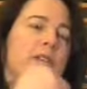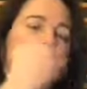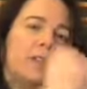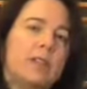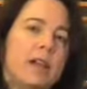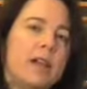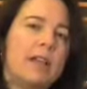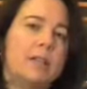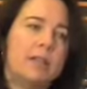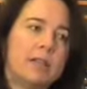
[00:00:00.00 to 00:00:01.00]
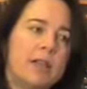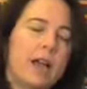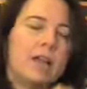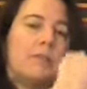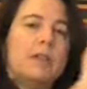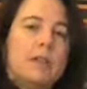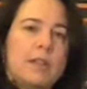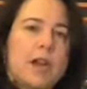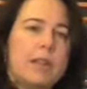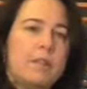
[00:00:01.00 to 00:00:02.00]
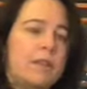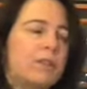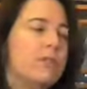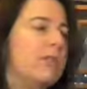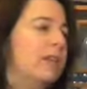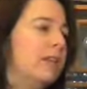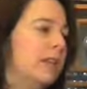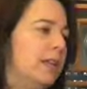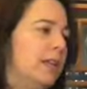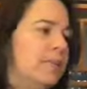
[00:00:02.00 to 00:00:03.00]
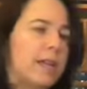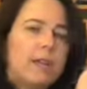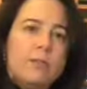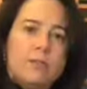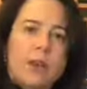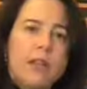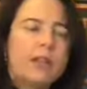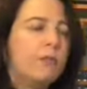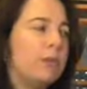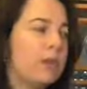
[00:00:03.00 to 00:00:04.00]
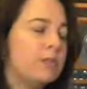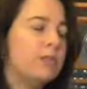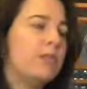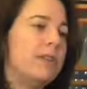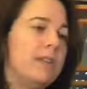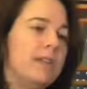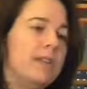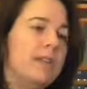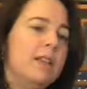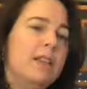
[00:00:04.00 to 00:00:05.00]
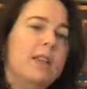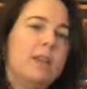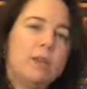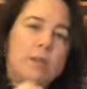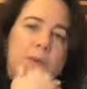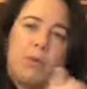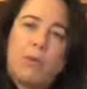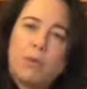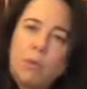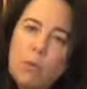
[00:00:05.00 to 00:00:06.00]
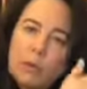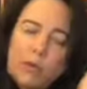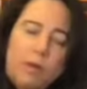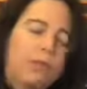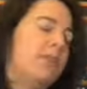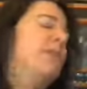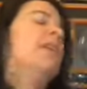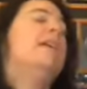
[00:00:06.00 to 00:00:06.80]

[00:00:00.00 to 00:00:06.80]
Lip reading: Here's a document, or an email, a file, whatever it's going to be, a little bit more one-off.